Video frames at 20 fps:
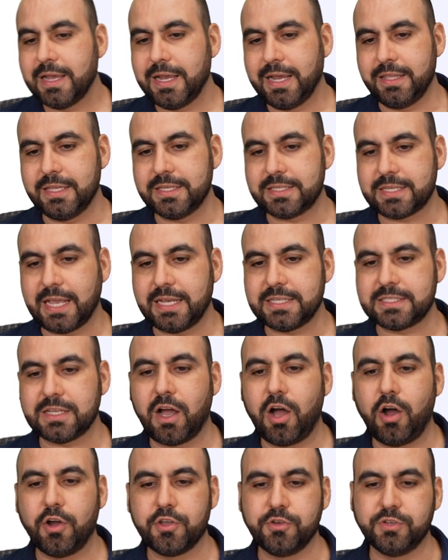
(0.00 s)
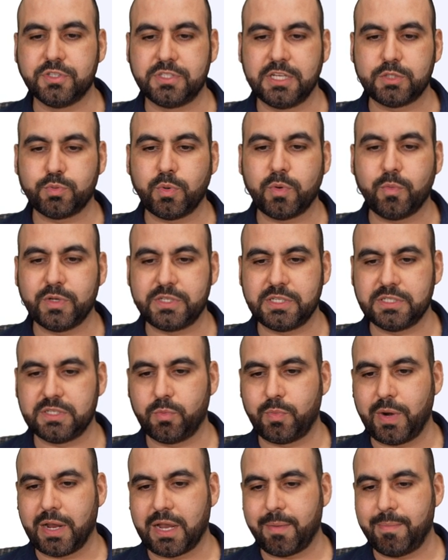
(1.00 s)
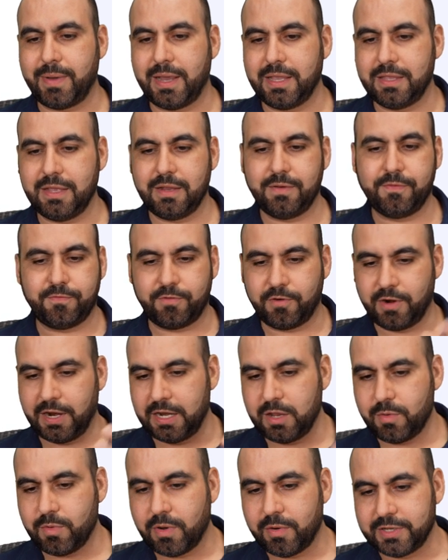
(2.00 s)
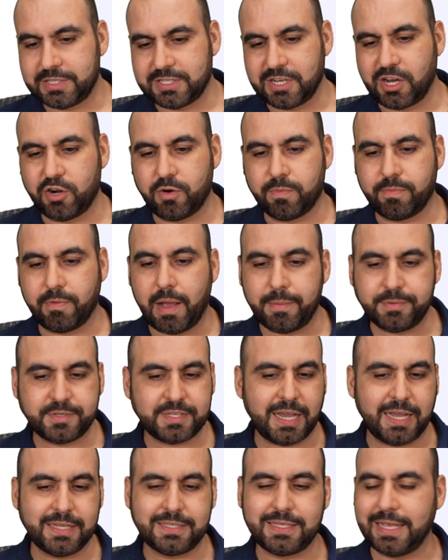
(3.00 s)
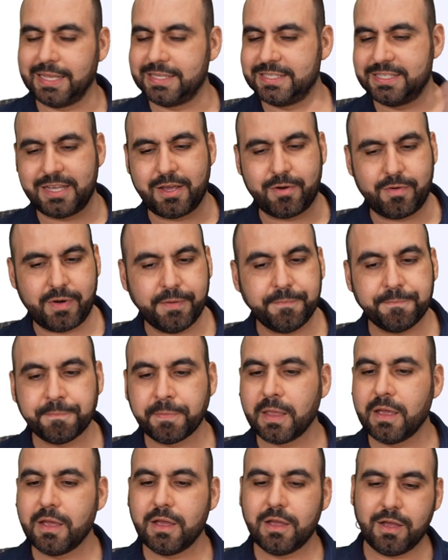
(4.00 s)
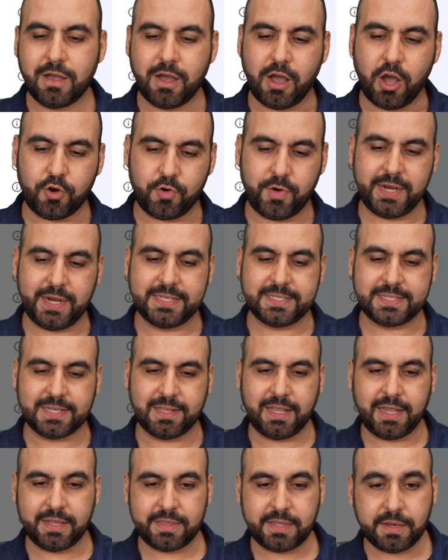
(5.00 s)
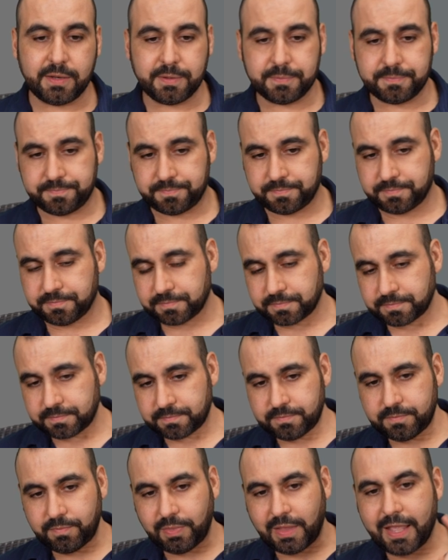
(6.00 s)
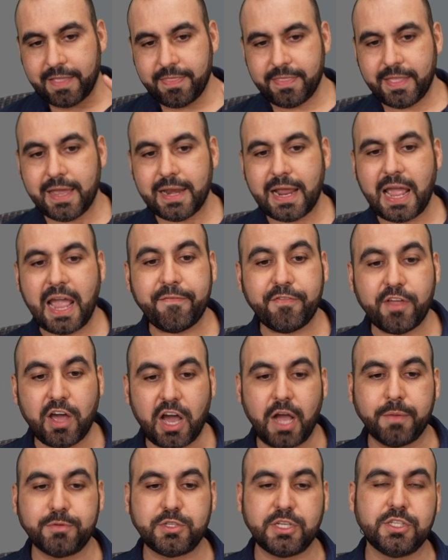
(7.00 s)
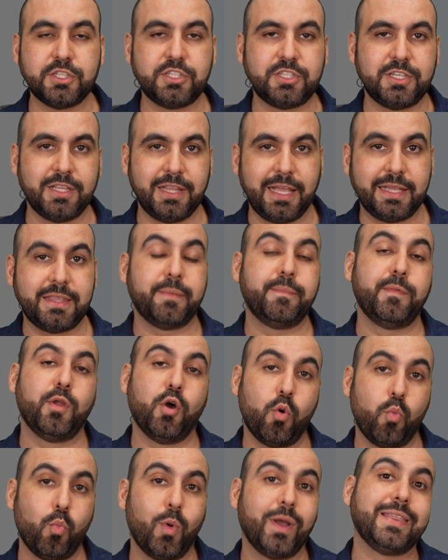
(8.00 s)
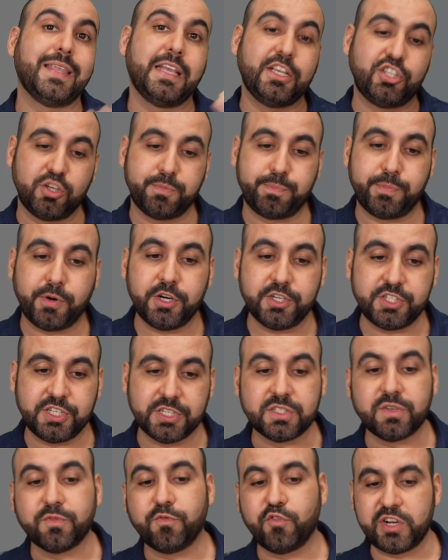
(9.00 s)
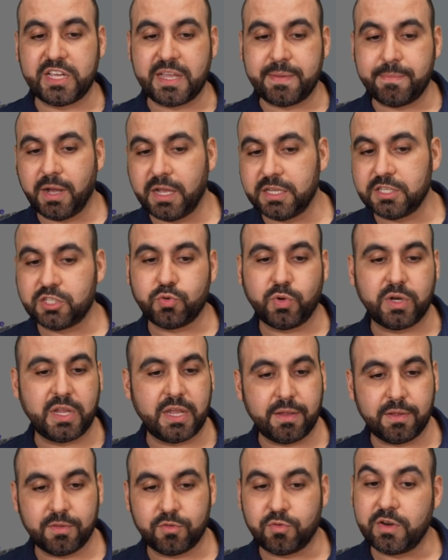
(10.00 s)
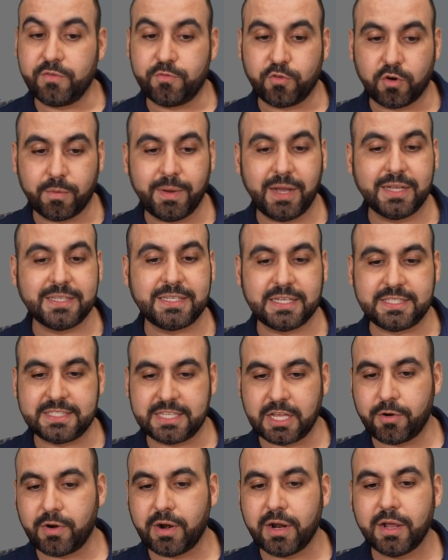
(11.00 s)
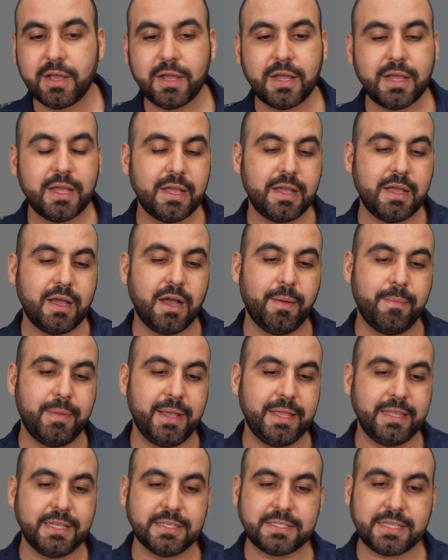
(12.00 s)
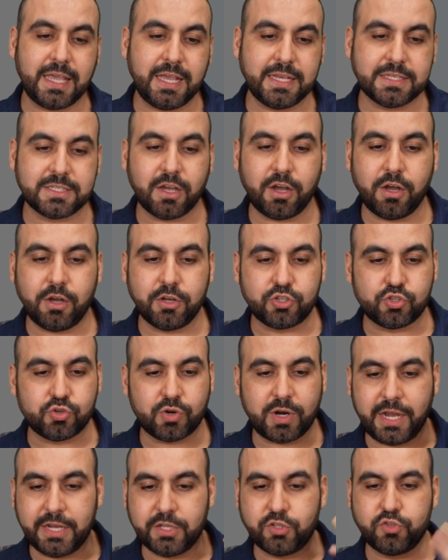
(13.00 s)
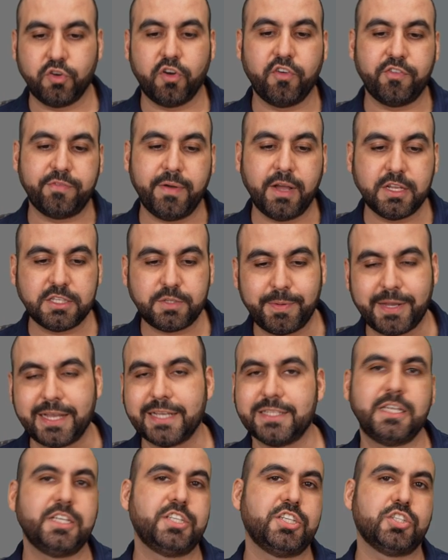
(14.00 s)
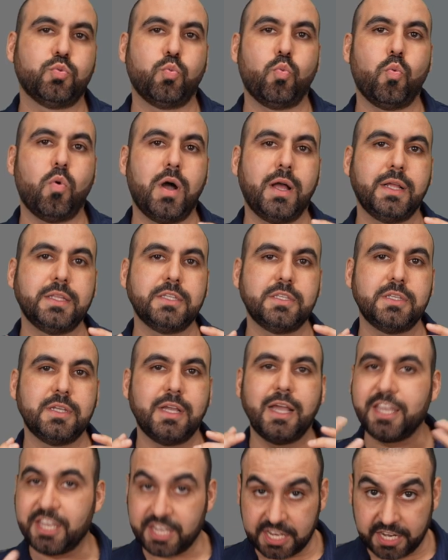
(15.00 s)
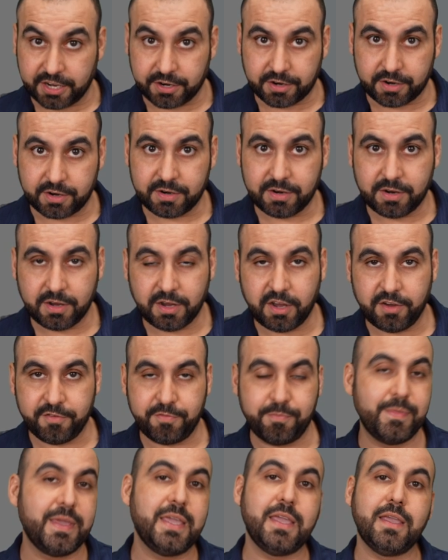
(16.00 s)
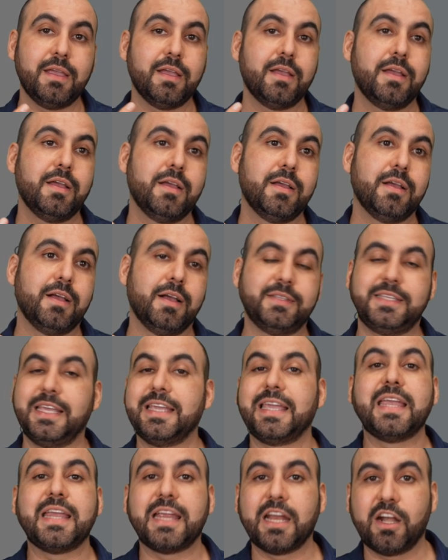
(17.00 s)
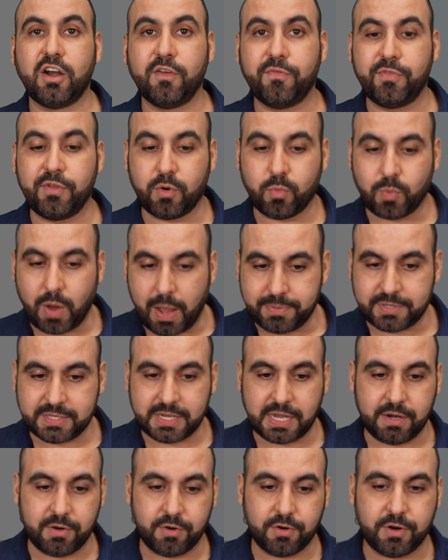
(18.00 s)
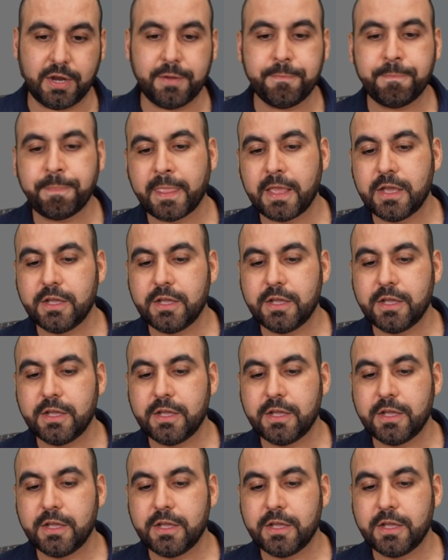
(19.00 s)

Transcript: In this case, I'll use this one, which is the recommended for anyone with one hundred websites, et cetera. I'll and select it. And then I have the option to let them know what they should purchase, forty-eight months, twenty, twenty-four months, et cetera. Um, in this case, I'll try twelve months because they just want a year of me uh, taking care of their website, all right?